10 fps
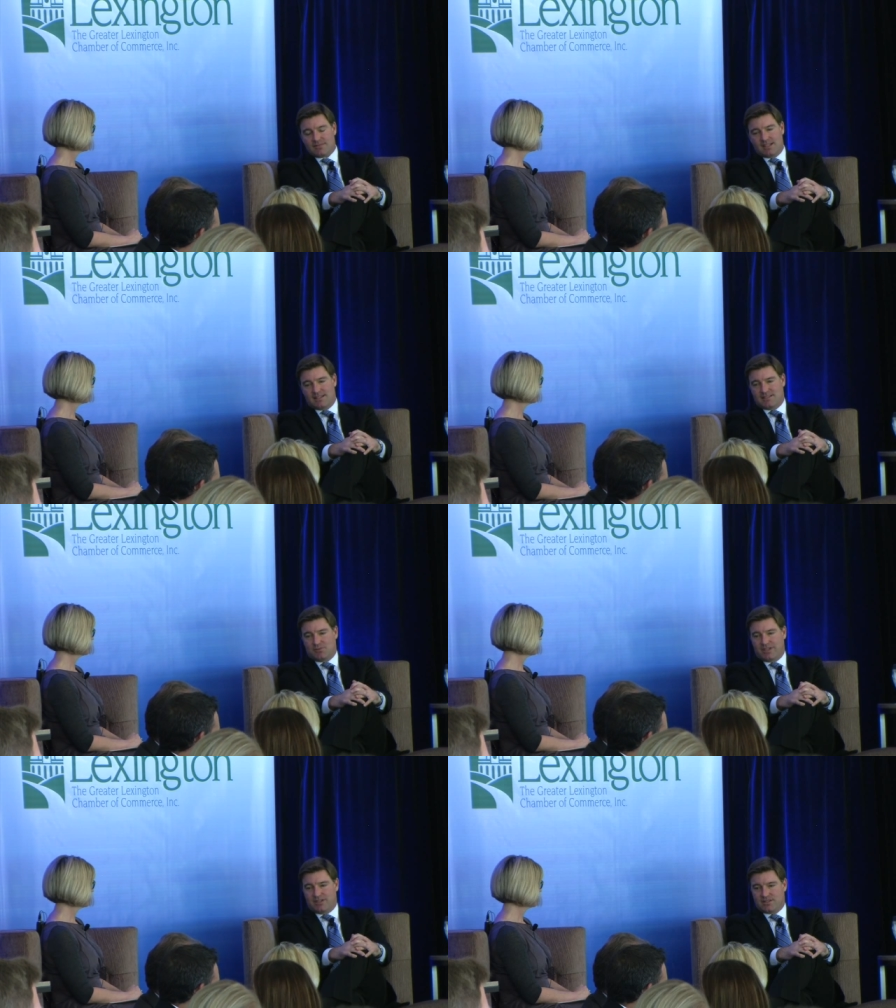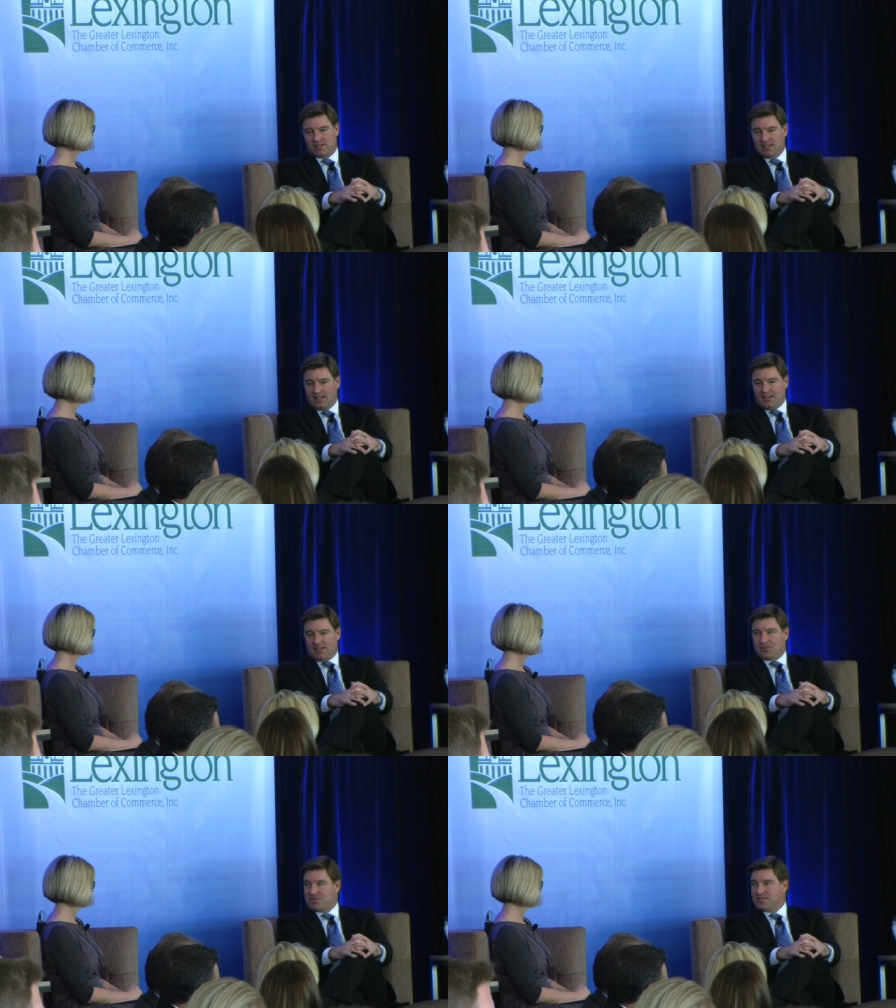I said, well, there's
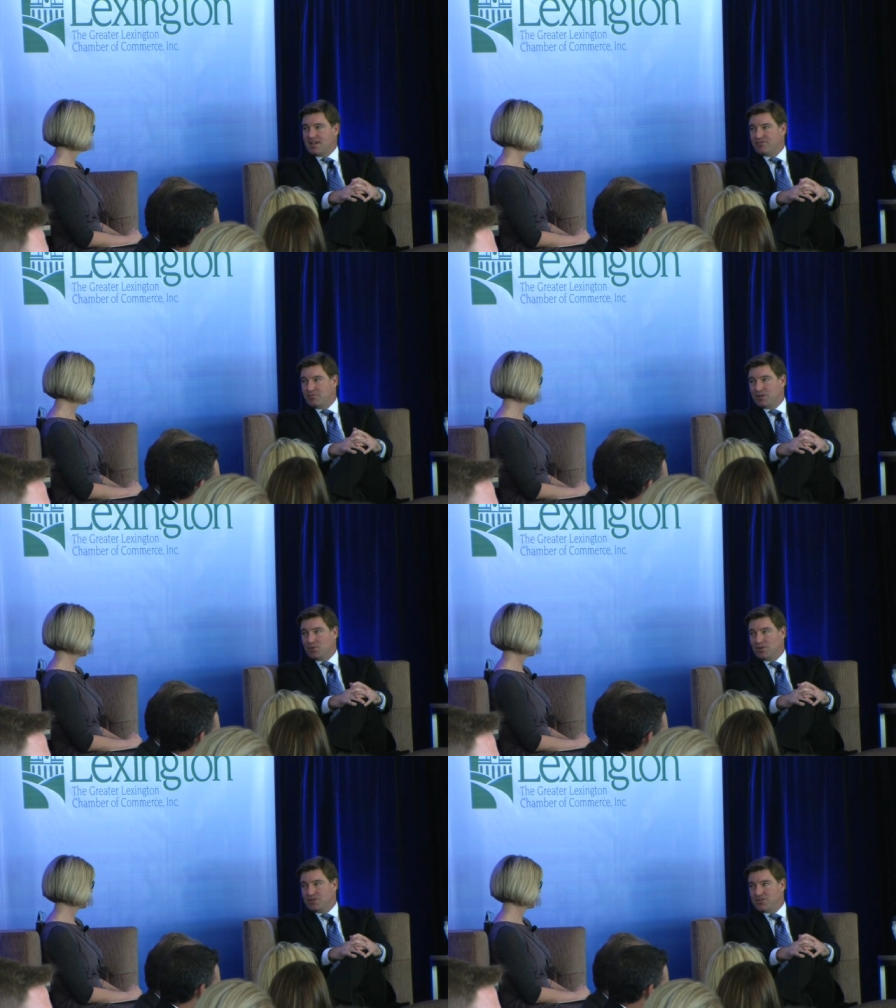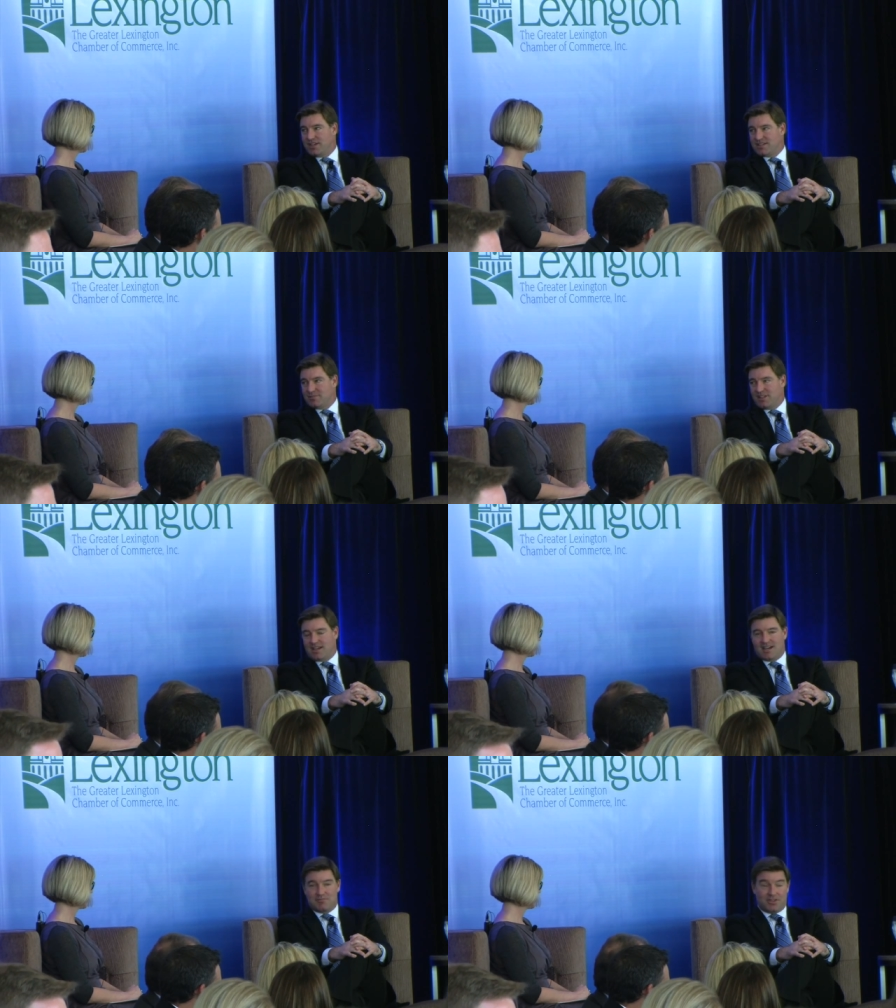a sign from the Lord. She has to be the
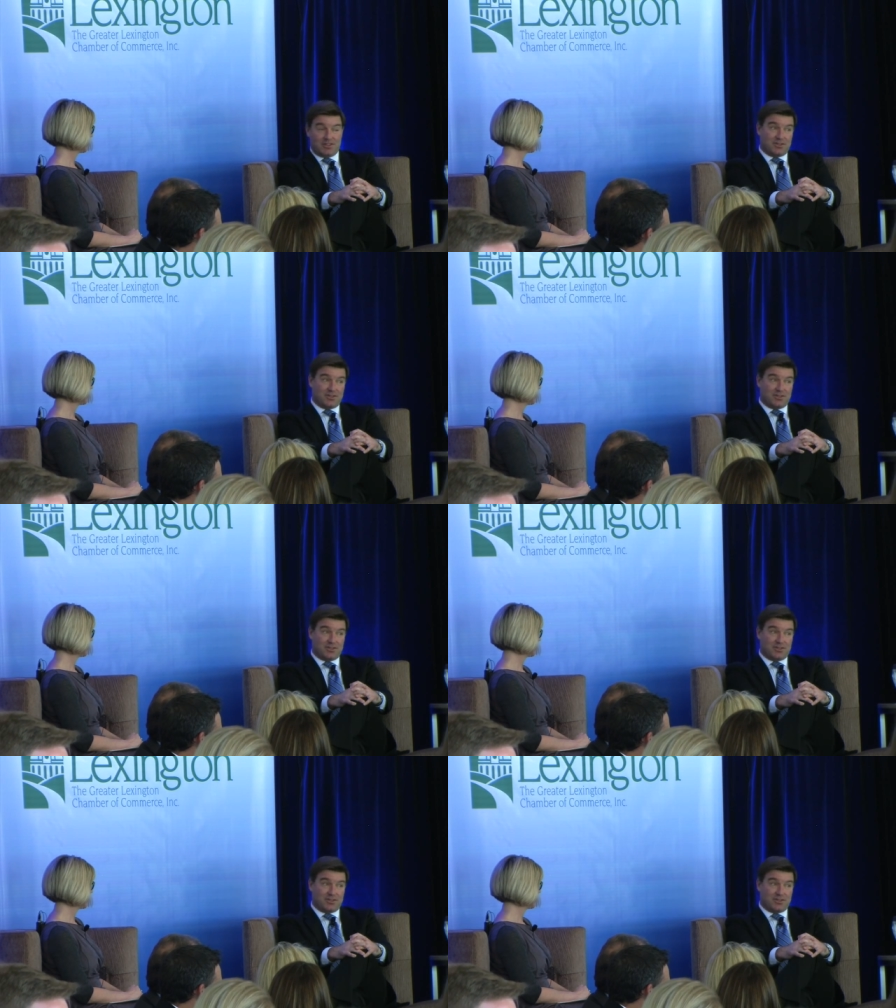godmother.